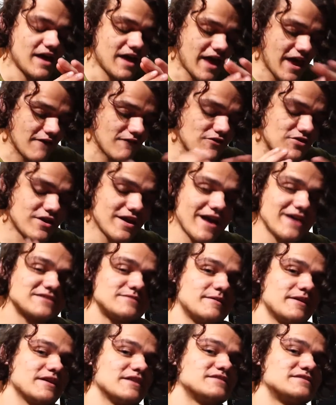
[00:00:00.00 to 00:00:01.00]
Everything has to
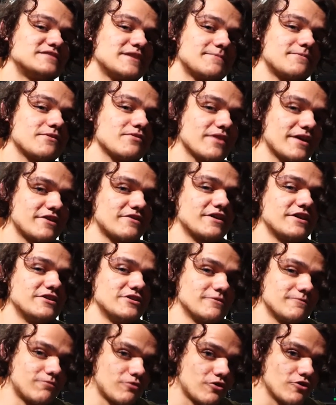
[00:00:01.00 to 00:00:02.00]
be on a separate layer in
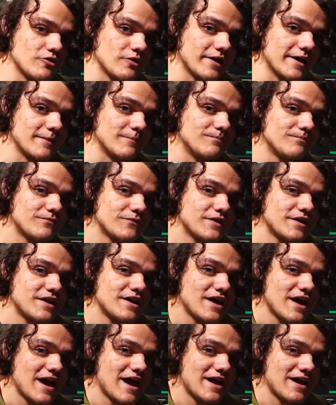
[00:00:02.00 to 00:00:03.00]
your program.
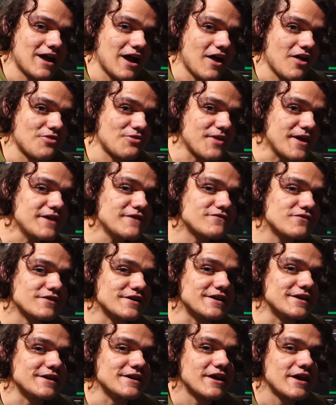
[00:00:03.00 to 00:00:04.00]

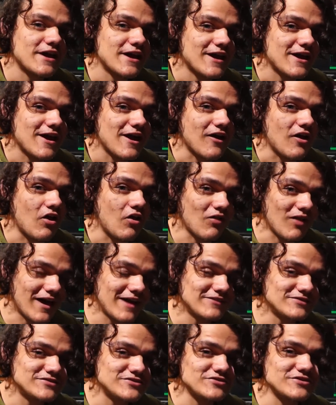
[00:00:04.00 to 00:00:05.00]
Thankfully,
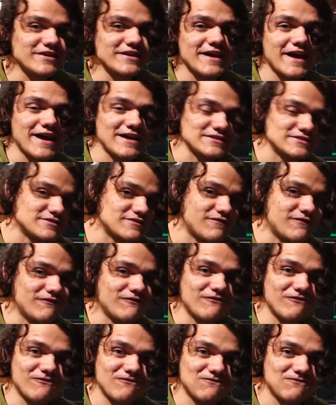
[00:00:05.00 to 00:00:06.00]
Live 2D has
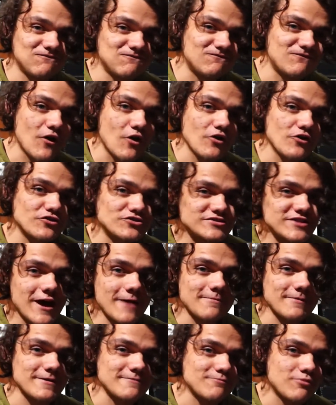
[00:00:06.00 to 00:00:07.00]
Photoshop
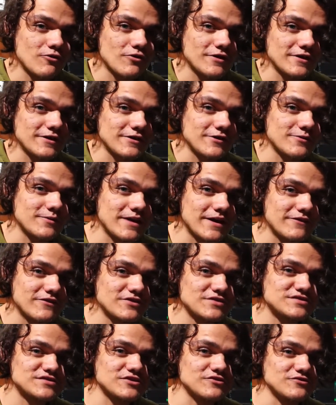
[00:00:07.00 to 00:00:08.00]
imported or whatever,
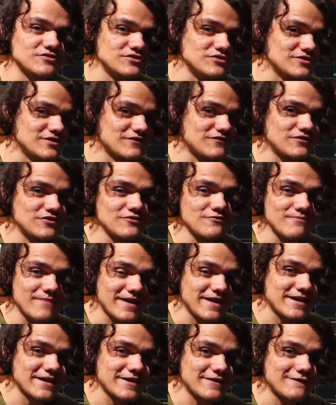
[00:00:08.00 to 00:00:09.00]
so if you
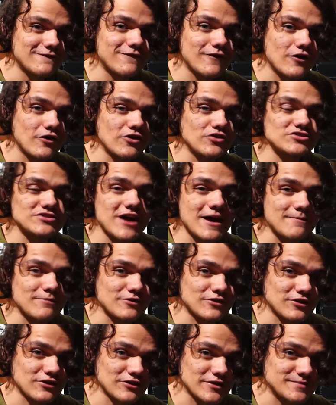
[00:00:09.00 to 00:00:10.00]
make it in Photoshop or
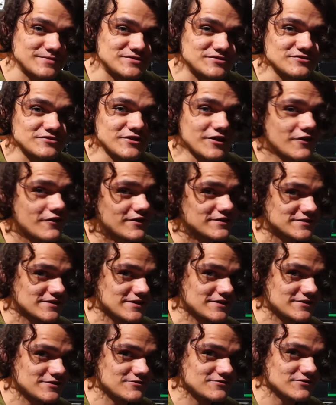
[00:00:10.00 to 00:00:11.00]
Clip Studio, as I
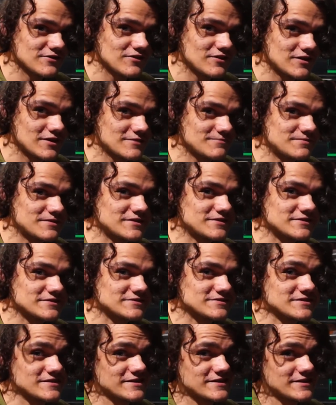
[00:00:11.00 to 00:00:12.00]
use a lot because
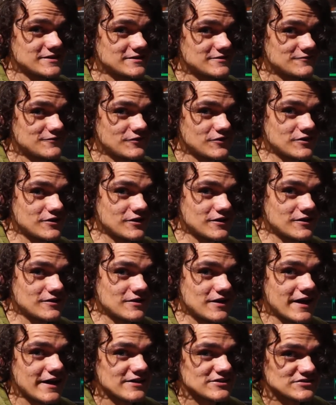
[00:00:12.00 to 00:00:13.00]
they have,
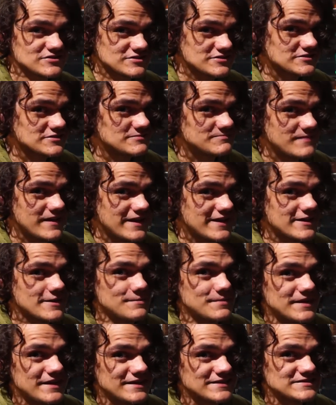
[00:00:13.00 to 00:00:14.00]
I can just make it a
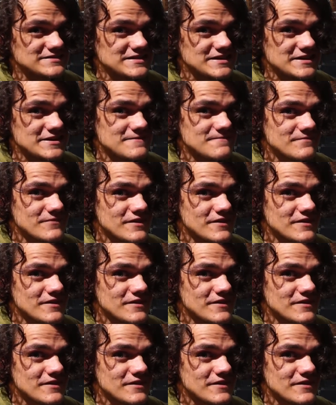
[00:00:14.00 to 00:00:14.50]
PSD.